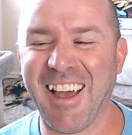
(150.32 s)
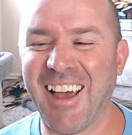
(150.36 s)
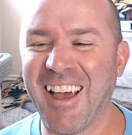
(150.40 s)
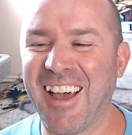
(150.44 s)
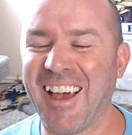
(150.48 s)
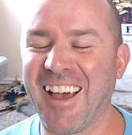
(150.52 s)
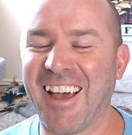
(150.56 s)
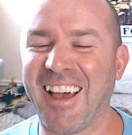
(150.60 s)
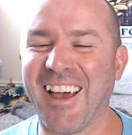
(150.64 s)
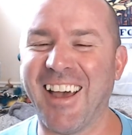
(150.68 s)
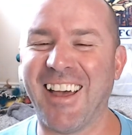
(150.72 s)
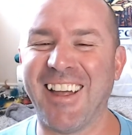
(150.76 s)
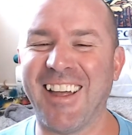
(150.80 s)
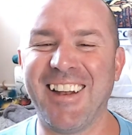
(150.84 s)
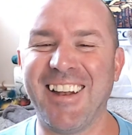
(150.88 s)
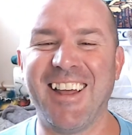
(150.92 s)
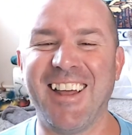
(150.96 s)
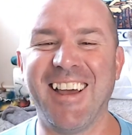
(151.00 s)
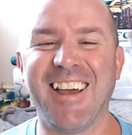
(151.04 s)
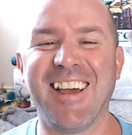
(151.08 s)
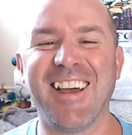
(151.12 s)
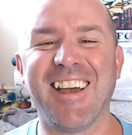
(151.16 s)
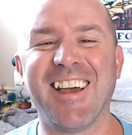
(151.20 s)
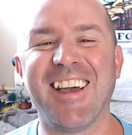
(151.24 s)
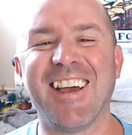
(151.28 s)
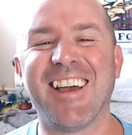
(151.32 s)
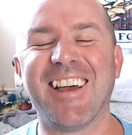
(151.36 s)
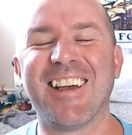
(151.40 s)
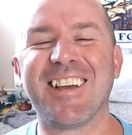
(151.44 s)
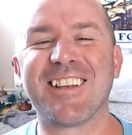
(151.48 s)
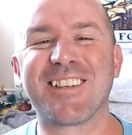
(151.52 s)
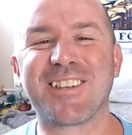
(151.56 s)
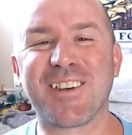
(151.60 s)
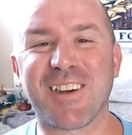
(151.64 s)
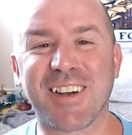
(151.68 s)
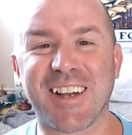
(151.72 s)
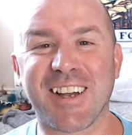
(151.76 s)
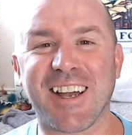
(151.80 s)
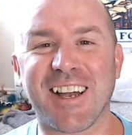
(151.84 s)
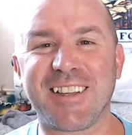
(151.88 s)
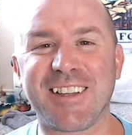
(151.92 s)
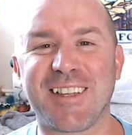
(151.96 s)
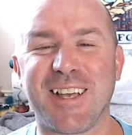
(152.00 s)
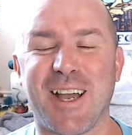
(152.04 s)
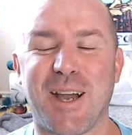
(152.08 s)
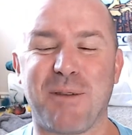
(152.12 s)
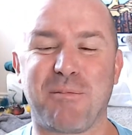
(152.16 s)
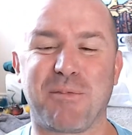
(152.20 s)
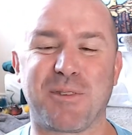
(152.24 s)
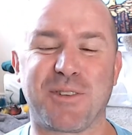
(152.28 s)
And so I got the
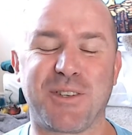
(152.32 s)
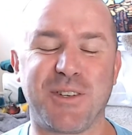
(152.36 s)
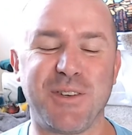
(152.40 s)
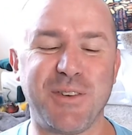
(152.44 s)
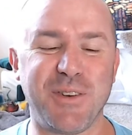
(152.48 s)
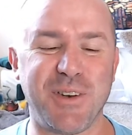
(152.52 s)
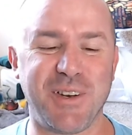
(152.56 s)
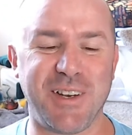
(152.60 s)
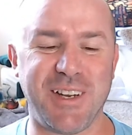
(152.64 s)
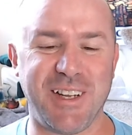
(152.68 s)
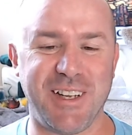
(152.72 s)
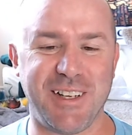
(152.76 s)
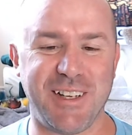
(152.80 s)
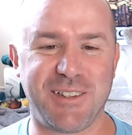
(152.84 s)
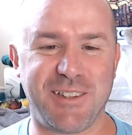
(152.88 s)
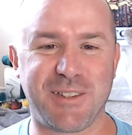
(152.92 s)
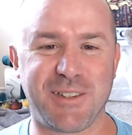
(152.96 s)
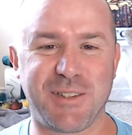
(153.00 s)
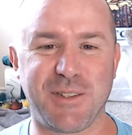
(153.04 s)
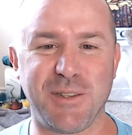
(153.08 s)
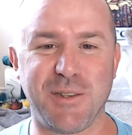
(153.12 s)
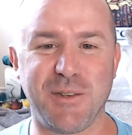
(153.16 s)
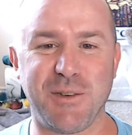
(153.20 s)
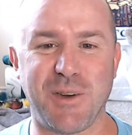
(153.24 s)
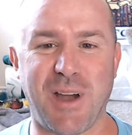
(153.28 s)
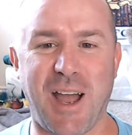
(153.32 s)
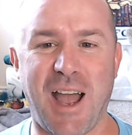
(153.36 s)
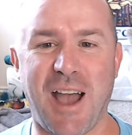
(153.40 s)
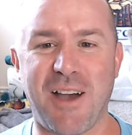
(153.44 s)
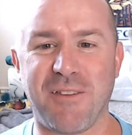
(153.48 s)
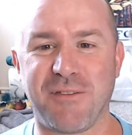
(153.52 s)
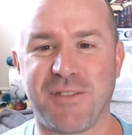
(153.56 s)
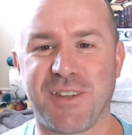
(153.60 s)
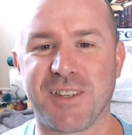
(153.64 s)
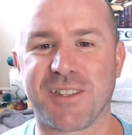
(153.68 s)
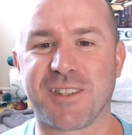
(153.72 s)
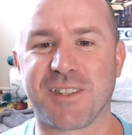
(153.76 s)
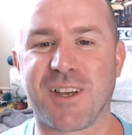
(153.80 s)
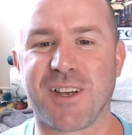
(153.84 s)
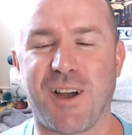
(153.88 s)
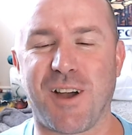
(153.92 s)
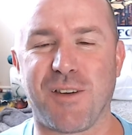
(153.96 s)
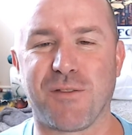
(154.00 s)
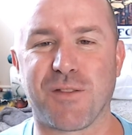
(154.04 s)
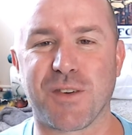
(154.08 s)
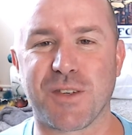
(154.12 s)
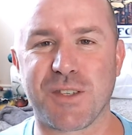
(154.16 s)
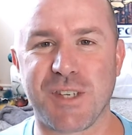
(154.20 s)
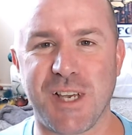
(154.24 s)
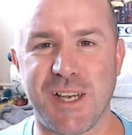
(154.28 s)
opportunity to have this
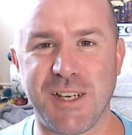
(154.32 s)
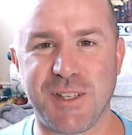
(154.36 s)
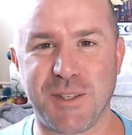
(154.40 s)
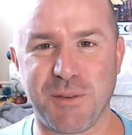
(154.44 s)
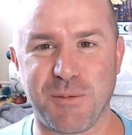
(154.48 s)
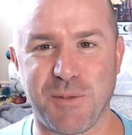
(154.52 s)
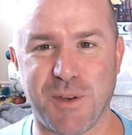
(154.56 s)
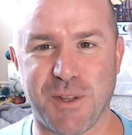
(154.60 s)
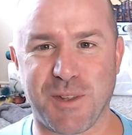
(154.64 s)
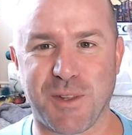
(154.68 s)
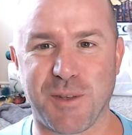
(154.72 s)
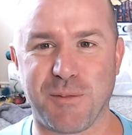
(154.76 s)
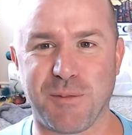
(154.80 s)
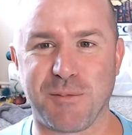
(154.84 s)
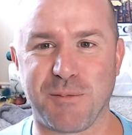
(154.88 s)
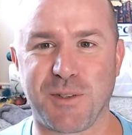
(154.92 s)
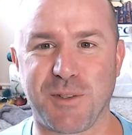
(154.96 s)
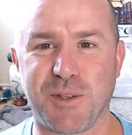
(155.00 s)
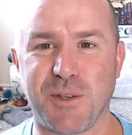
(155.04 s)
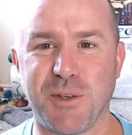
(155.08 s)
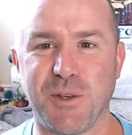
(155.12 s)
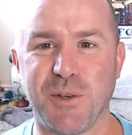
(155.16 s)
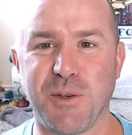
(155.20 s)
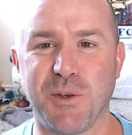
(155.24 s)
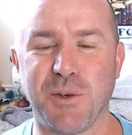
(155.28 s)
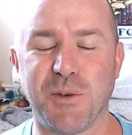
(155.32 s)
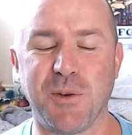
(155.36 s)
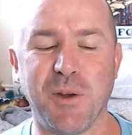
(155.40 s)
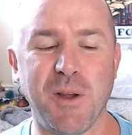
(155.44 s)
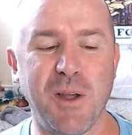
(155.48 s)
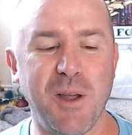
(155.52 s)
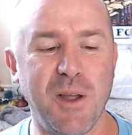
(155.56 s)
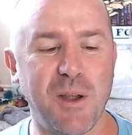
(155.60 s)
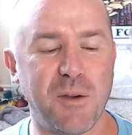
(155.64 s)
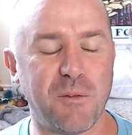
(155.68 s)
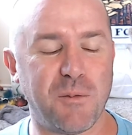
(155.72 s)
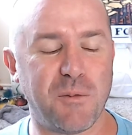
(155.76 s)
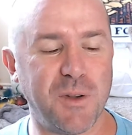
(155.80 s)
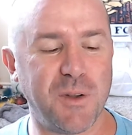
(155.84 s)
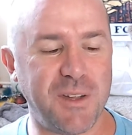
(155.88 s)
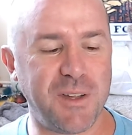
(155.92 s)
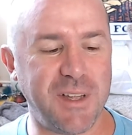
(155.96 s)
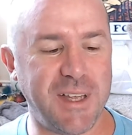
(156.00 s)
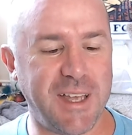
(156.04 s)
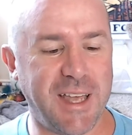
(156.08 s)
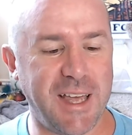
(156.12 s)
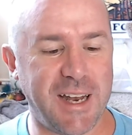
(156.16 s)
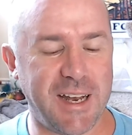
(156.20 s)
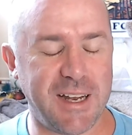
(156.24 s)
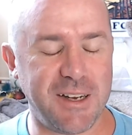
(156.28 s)
conversation with him, to really
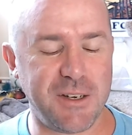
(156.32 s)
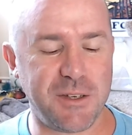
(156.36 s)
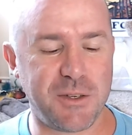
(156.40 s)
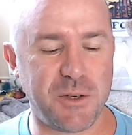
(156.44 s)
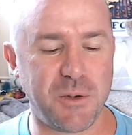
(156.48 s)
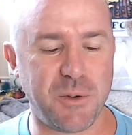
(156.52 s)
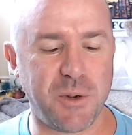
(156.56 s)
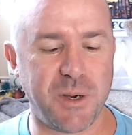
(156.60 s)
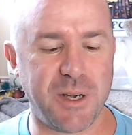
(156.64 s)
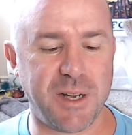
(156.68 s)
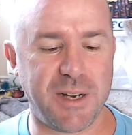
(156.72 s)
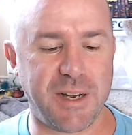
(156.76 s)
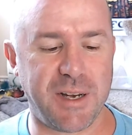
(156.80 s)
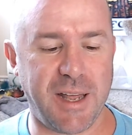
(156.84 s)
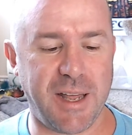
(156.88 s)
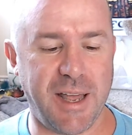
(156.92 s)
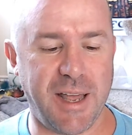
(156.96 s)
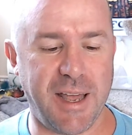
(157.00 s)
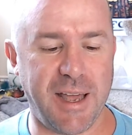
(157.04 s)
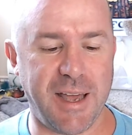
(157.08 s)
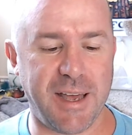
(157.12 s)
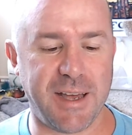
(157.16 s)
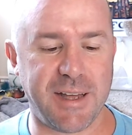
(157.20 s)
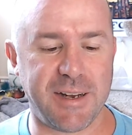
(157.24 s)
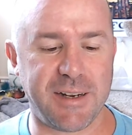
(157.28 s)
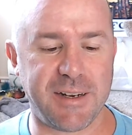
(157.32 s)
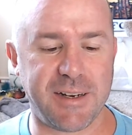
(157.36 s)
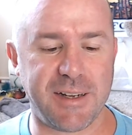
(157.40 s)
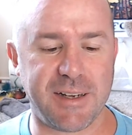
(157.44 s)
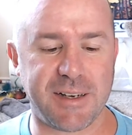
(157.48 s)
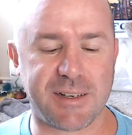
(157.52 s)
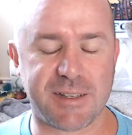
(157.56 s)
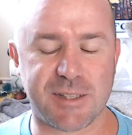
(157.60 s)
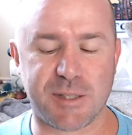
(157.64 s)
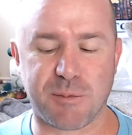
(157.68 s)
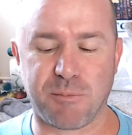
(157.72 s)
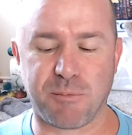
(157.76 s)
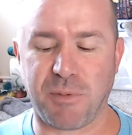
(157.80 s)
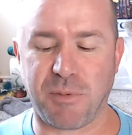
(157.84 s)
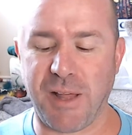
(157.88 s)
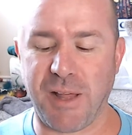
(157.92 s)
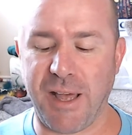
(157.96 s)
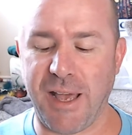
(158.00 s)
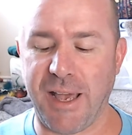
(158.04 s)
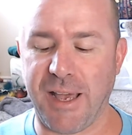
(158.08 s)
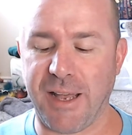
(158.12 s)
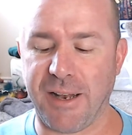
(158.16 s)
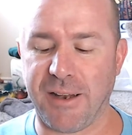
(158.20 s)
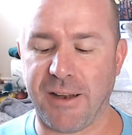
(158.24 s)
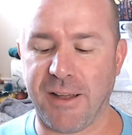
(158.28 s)
get into it and
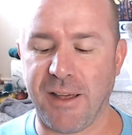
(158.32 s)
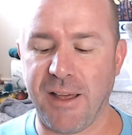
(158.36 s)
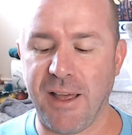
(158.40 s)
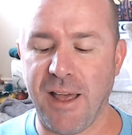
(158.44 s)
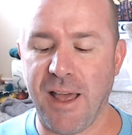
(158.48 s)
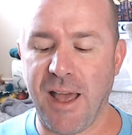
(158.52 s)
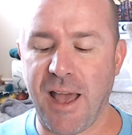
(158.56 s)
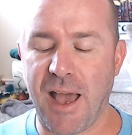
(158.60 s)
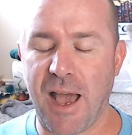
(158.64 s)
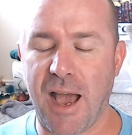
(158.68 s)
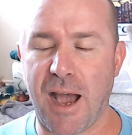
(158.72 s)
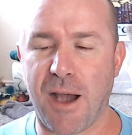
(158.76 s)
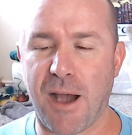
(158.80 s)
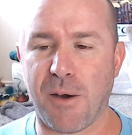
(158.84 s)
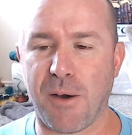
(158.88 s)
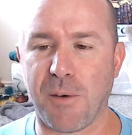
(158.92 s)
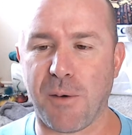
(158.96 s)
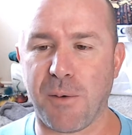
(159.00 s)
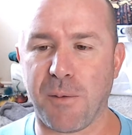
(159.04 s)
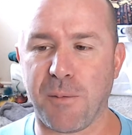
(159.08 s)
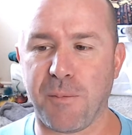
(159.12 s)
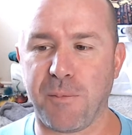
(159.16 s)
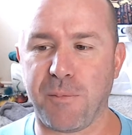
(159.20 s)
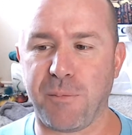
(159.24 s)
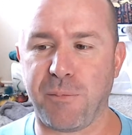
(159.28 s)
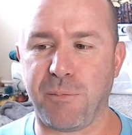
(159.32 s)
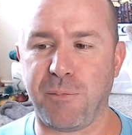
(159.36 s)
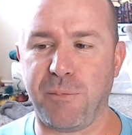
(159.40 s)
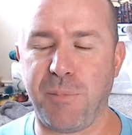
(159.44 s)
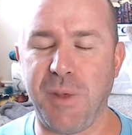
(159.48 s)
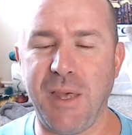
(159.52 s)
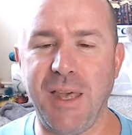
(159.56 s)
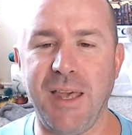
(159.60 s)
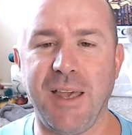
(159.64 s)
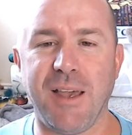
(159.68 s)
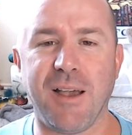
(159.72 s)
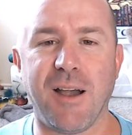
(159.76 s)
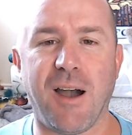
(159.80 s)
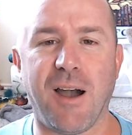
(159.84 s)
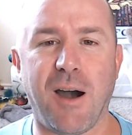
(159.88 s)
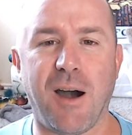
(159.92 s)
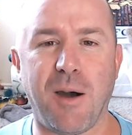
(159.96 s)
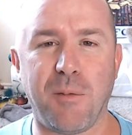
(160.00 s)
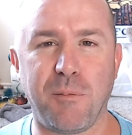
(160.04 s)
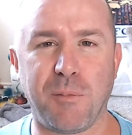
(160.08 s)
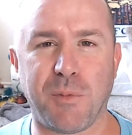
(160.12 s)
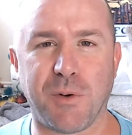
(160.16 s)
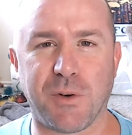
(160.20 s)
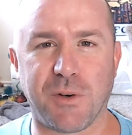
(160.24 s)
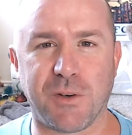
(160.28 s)
explain how being
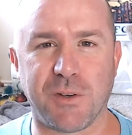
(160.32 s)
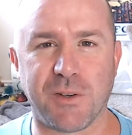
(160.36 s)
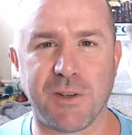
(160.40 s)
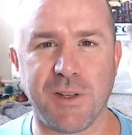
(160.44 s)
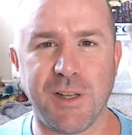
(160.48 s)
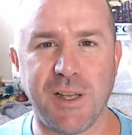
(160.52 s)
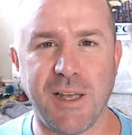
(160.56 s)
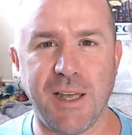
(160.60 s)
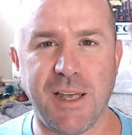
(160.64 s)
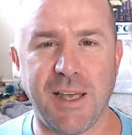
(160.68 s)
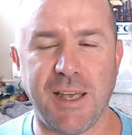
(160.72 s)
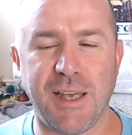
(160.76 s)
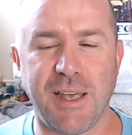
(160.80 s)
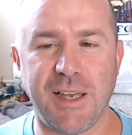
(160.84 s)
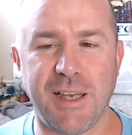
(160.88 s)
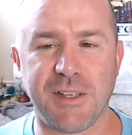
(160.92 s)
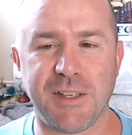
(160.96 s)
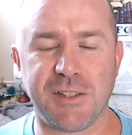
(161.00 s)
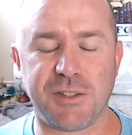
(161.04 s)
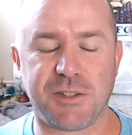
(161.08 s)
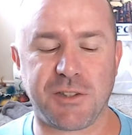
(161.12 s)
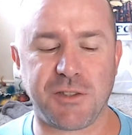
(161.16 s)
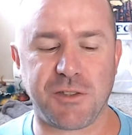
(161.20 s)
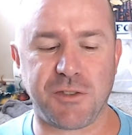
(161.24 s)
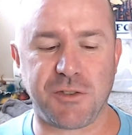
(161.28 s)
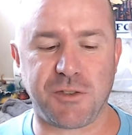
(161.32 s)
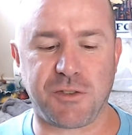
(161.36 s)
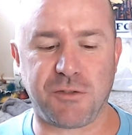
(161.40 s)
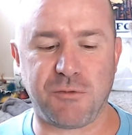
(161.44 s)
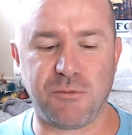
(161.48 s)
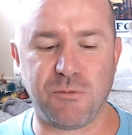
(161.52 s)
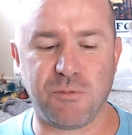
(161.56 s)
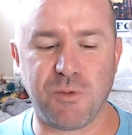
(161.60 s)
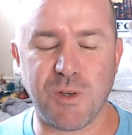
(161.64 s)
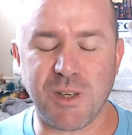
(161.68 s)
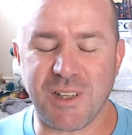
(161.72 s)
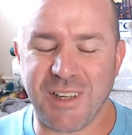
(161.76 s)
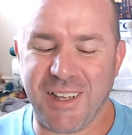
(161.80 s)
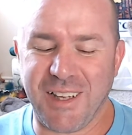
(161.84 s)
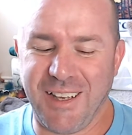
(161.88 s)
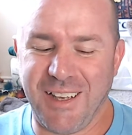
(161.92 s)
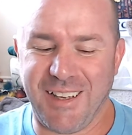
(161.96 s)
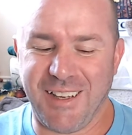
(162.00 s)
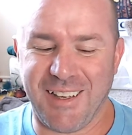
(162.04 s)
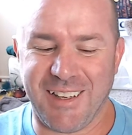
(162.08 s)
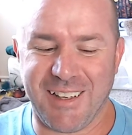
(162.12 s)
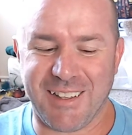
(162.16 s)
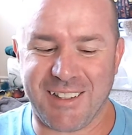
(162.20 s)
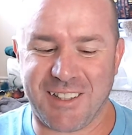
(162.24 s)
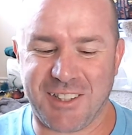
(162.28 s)
humble is
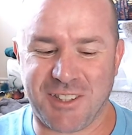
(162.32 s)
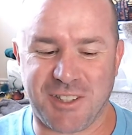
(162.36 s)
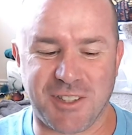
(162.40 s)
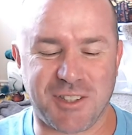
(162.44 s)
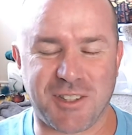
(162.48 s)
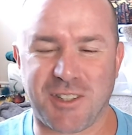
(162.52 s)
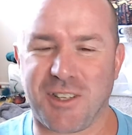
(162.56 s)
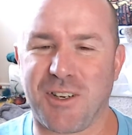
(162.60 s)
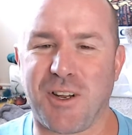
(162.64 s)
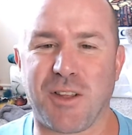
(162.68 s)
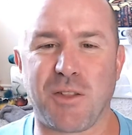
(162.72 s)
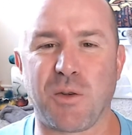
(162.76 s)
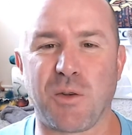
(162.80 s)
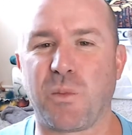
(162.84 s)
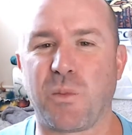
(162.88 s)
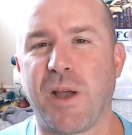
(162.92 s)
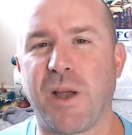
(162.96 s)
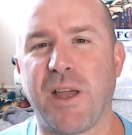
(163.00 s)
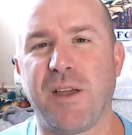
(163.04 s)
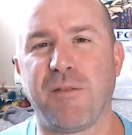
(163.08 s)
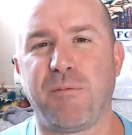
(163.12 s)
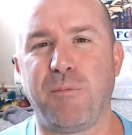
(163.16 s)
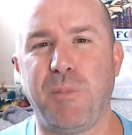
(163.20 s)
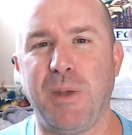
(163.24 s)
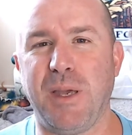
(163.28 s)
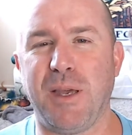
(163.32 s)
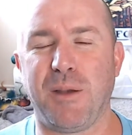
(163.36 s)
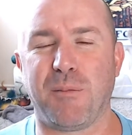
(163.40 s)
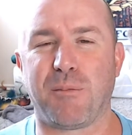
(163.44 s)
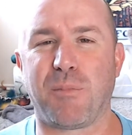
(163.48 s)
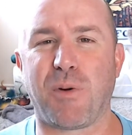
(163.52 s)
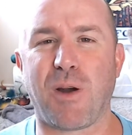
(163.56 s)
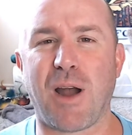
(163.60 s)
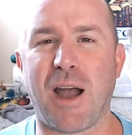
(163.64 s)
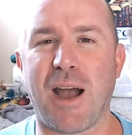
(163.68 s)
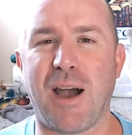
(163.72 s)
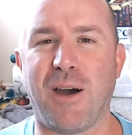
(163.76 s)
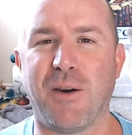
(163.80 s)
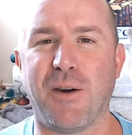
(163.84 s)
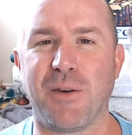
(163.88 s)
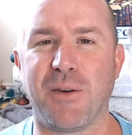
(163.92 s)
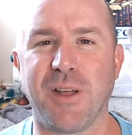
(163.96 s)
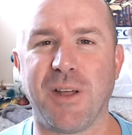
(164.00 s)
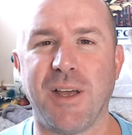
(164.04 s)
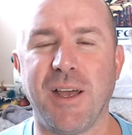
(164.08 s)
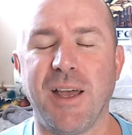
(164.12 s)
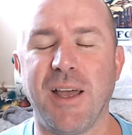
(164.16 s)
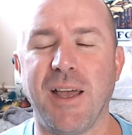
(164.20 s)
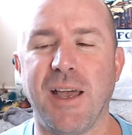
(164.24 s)
really, it's just another way of being proud.